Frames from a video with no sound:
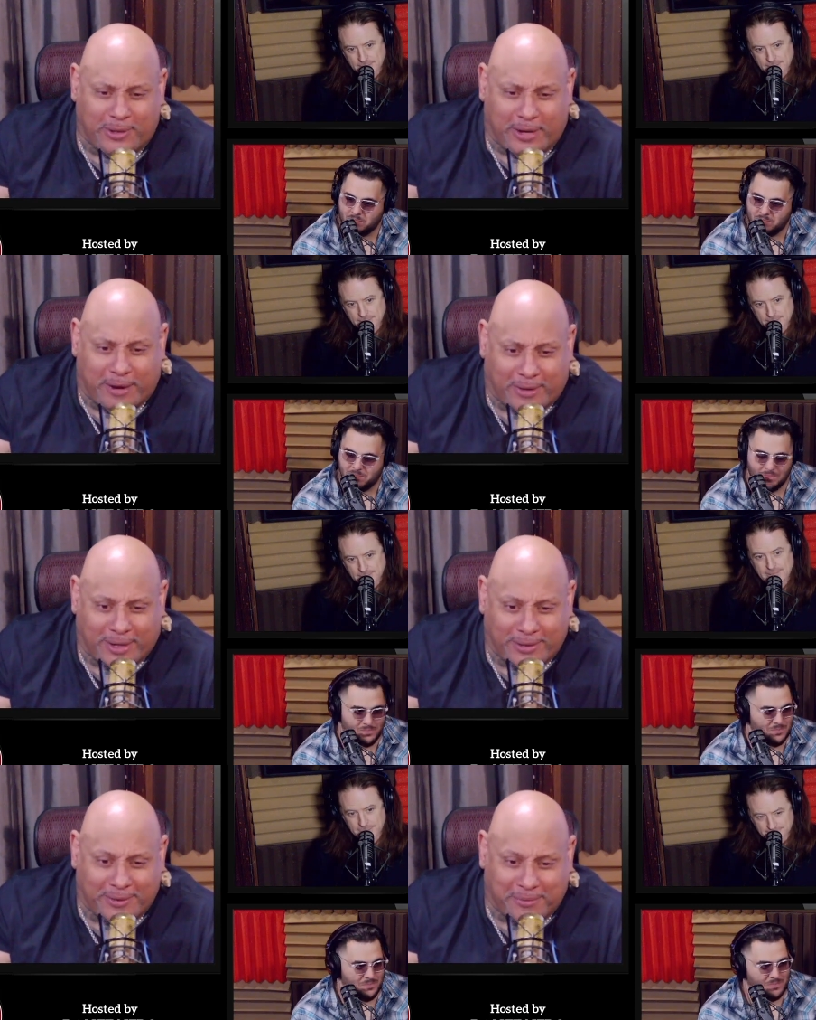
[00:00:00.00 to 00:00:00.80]
Speaker 1: know that,
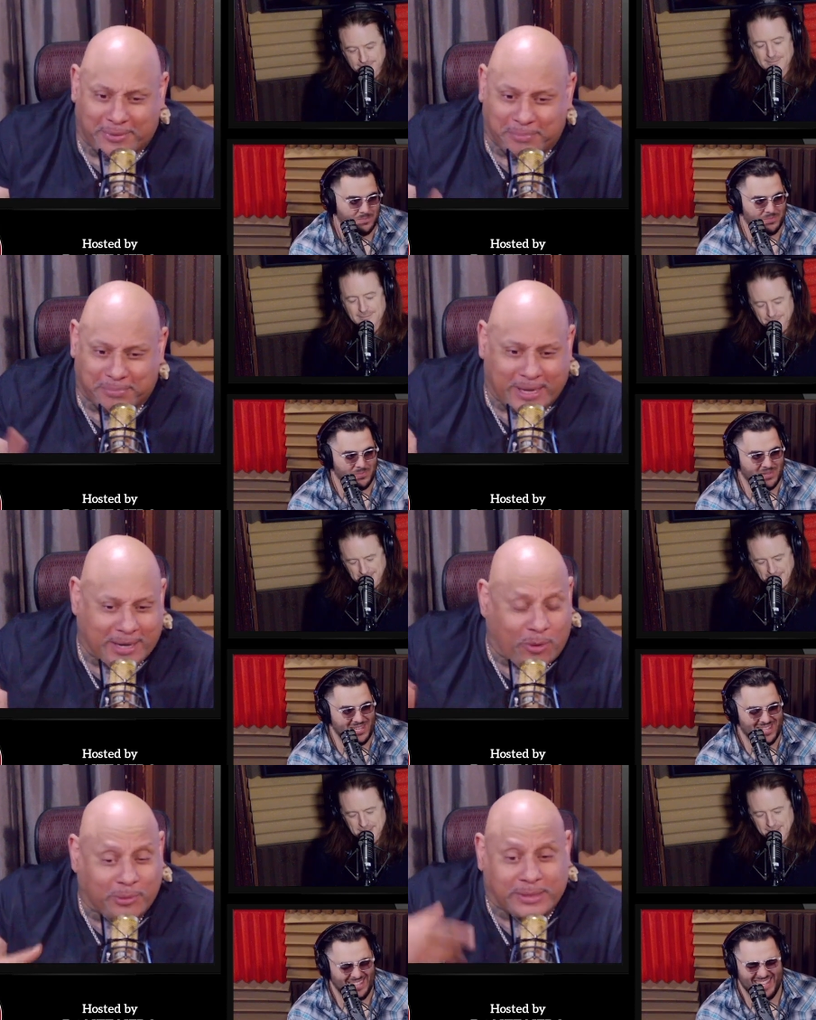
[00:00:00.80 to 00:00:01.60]
right? You know that
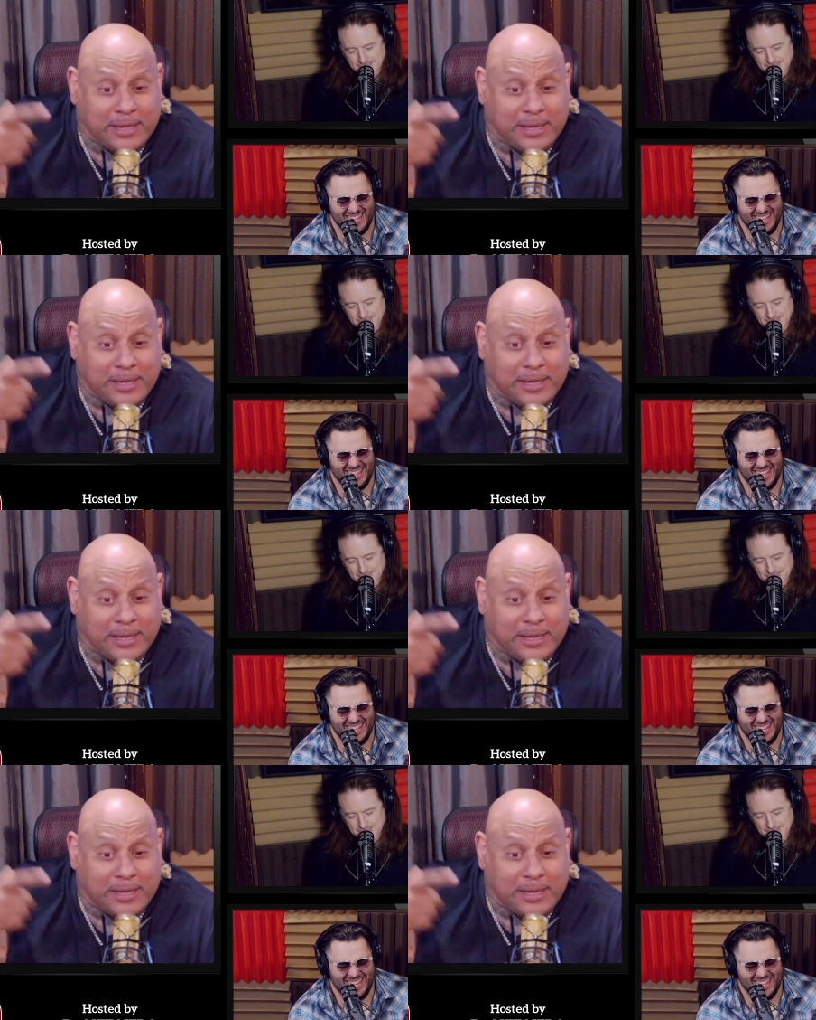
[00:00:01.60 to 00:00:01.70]
whole thing.